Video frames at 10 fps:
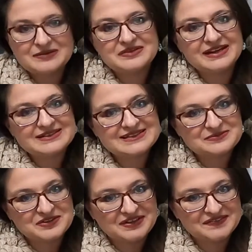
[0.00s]
Up next,
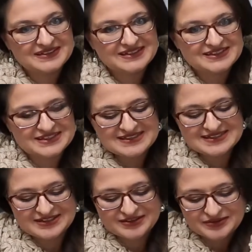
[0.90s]
some more of the dishes.
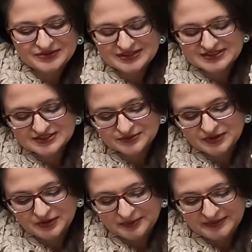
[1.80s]
So the
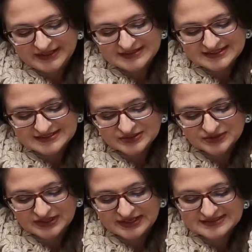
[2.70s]
Soroa plates, I
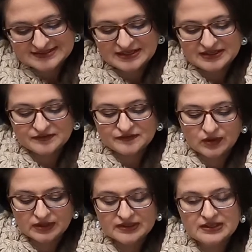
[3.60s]
sold a set of
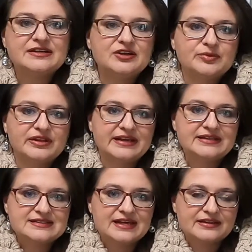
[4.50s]
4 dinner
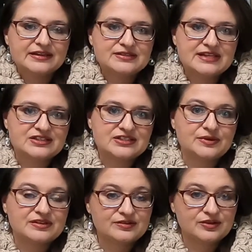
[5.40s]
plates, and those actually
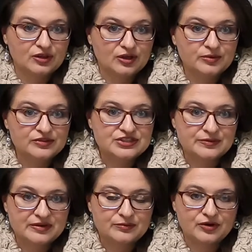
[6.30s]
went through global
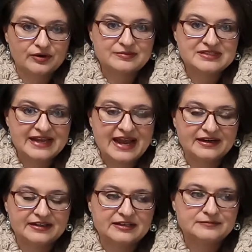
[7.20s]
shipping program to
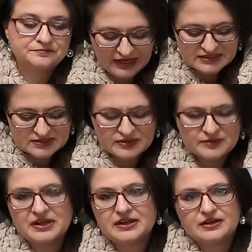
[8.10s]
Canada. And I just want
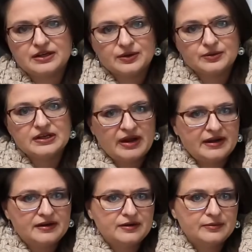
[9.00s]
to make a note. The
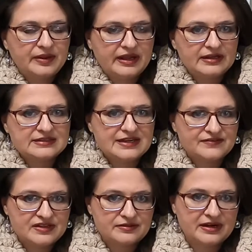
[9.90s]
buyer paid
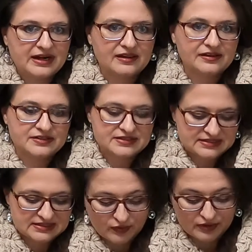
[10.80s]

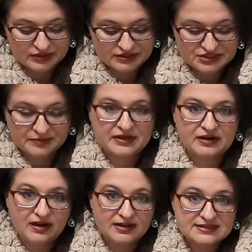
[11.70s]
$73 for shipping
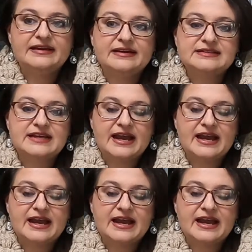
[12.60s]
costs, and